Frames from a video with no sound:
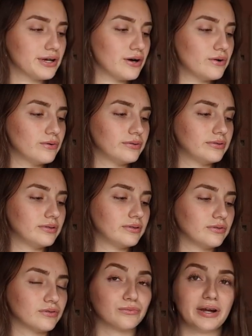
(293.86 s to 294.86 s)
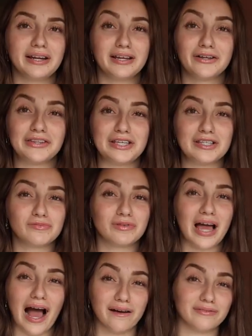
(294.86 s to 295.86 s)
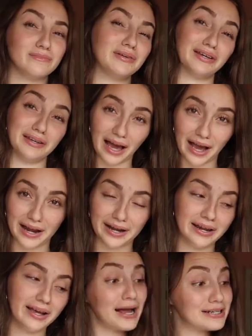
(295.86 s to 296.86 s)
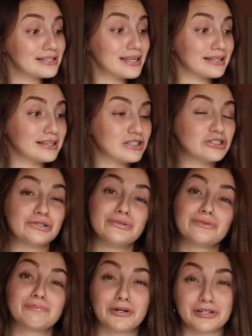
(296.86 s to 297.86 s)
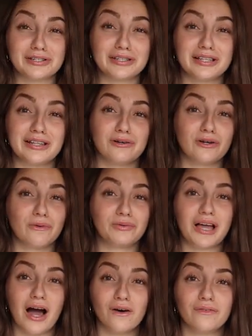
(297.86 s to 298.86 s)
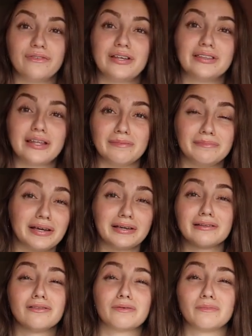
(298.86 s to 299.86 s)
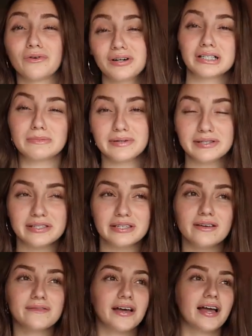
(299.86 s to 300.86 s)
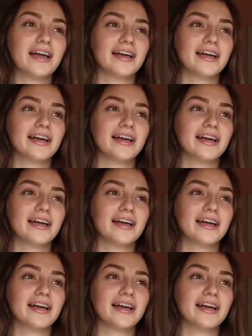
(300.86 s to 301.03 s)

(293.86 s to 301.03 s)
So The rating on these would have to be a 9. I just like these shoes personally. They go with the outfit. They make it look more expensive.